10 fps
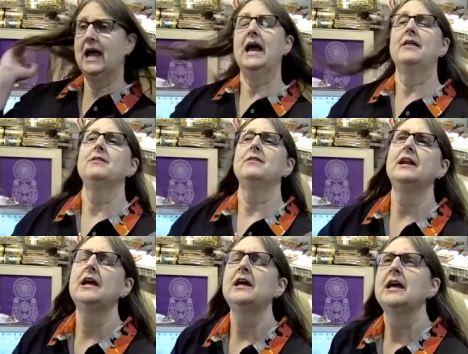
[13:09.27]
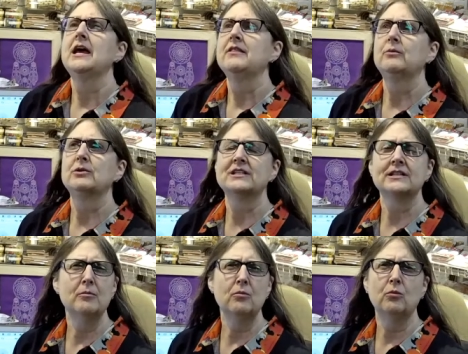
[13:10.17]
And then there was some
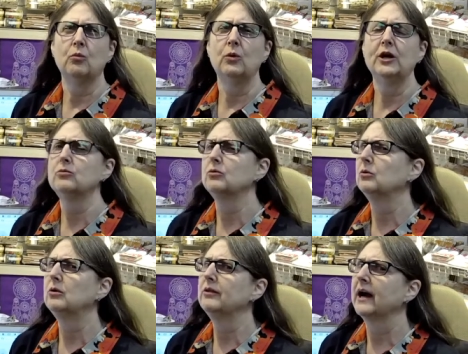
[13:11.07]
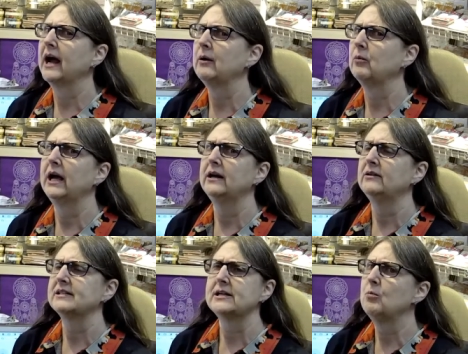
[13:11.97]
weird rule that I read
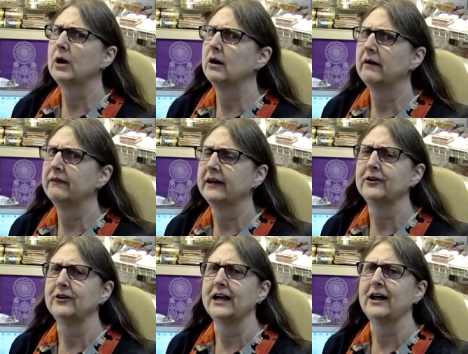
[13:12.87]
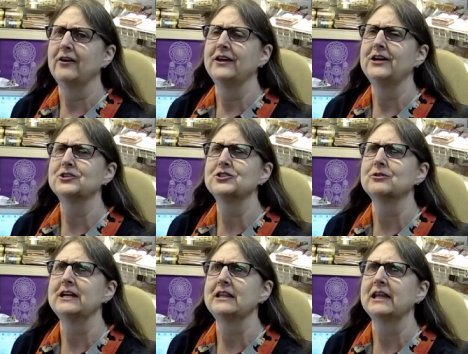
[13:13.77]
somewhere on the internet on the
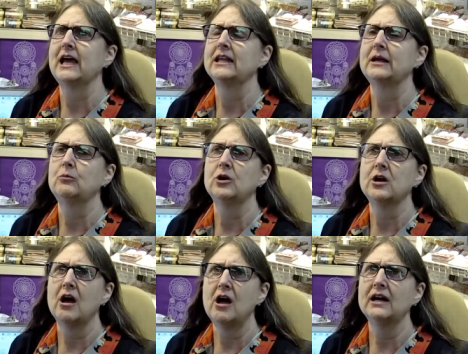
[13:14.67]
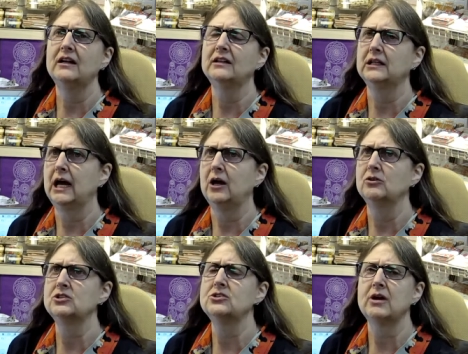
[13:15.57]
history that they were not
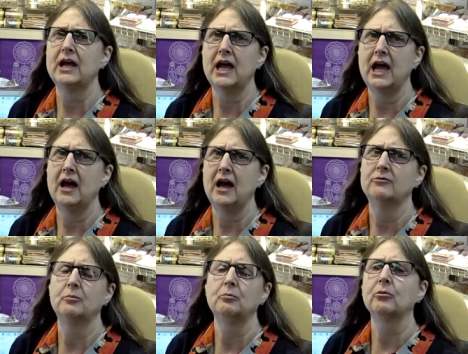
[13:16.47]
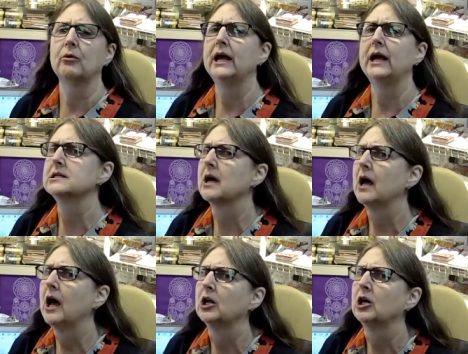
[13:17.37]
allowed to have bright
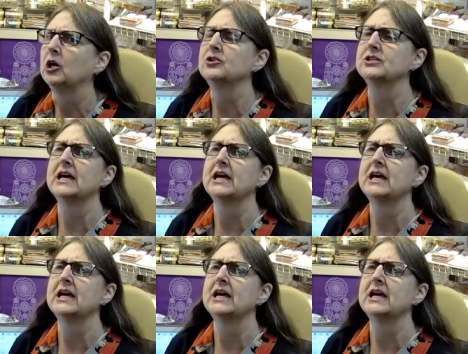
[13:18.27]
colors.